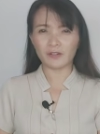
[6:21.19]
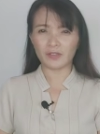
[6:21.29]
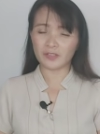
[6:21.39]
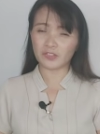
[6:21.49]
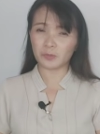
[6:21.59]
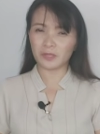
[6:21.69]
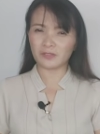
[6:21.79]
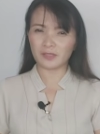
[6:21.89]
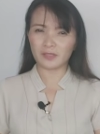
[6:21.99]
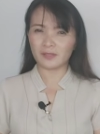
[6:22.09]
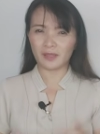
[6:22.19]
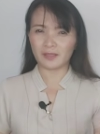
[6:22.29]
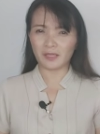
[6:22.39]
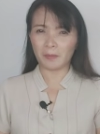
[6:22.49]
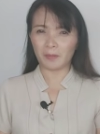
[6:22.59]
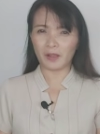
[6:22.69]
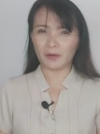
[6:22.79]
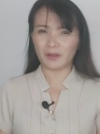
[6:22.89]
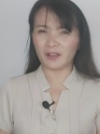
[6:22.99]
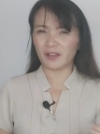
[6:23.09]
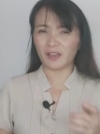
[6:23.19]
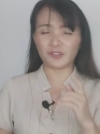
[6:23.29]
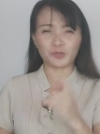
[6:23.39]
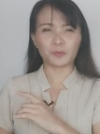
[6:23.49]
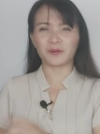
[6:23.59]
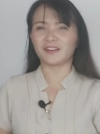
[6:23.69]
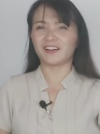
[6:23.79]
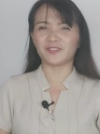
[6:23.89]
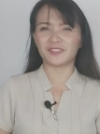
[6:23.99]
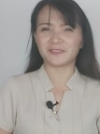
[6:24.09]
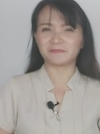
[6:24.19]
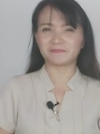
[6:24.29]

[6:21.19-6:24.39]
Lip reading: of his speech is exemplary. I super love it.